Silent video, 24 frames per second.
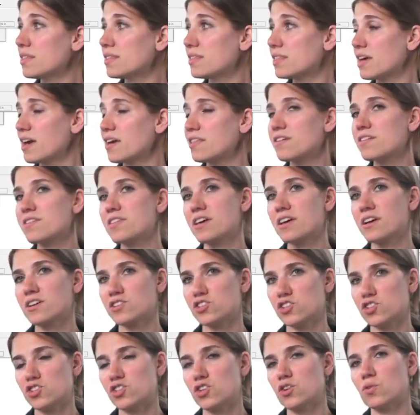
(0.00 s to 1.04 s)
The other thing I'll
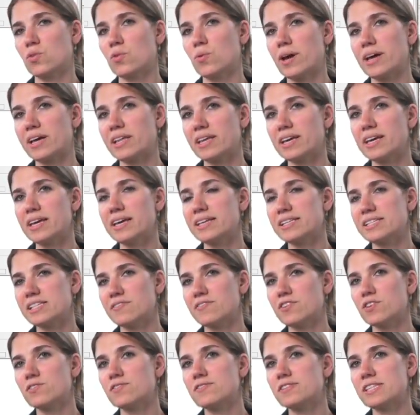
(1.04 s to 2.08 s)
just note quickly is
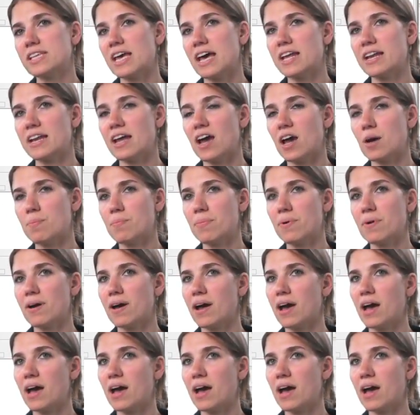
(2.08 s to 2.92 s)
if you set up